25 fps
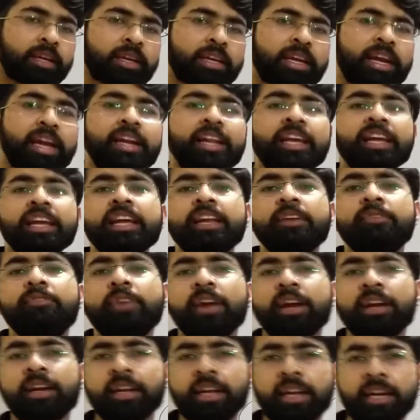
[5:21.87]
getting
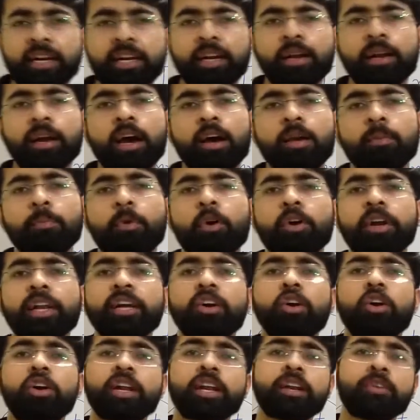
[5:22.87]
infected, our body
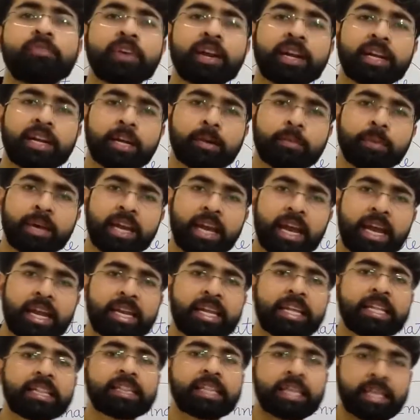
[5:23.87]
got infected by
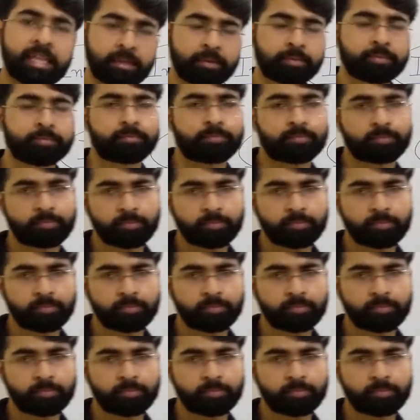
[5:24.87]
anything